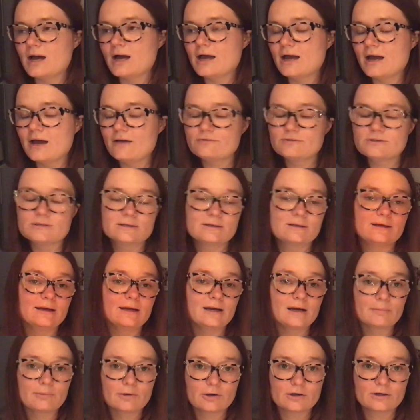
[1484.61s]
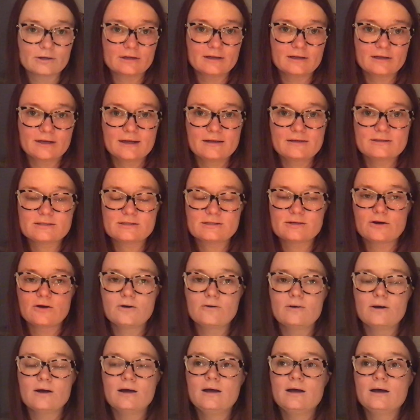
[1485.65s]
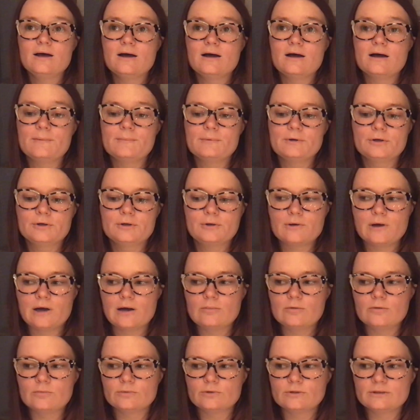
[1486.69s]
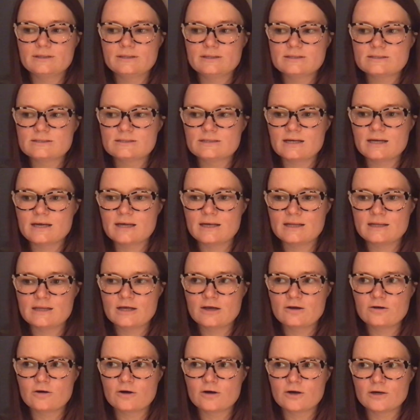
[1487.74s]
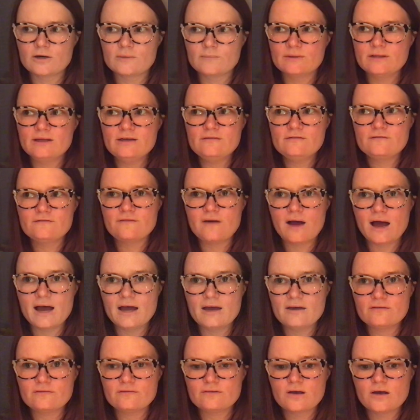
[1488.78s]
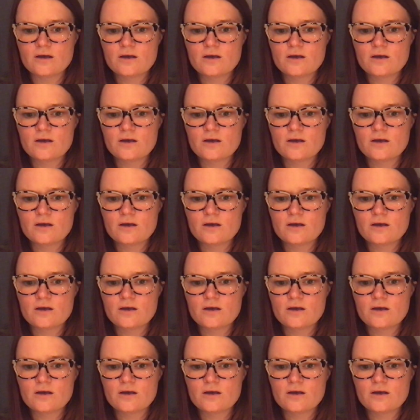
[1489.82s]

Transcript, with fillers: I have to get up early again so um, her new album released and there are really five